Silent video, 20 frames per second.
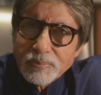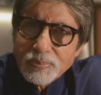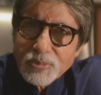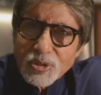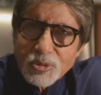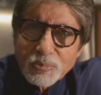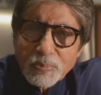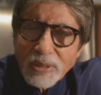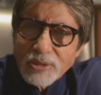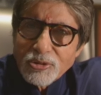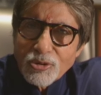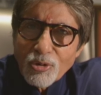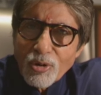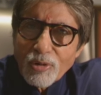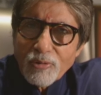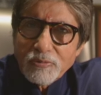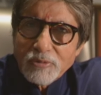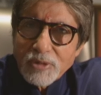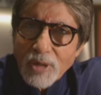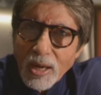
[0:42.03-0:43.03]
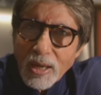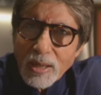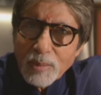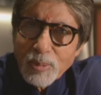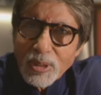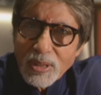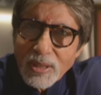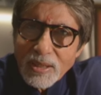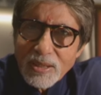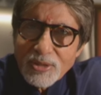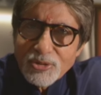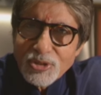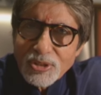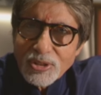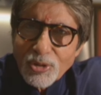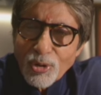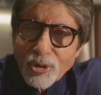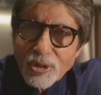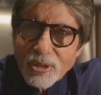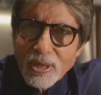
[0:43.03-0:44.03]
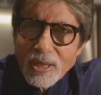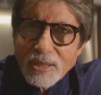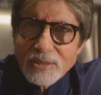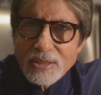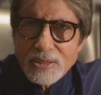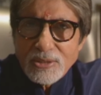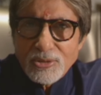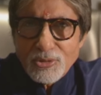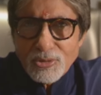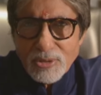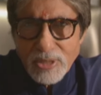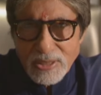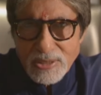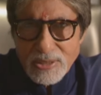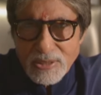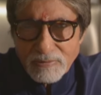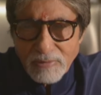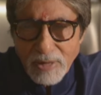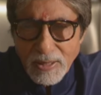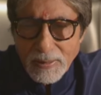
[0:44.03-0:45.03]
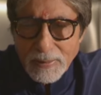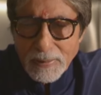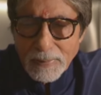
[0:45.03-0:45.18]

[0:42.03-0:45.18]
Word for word: spent a lot of time and energy organizing today's event.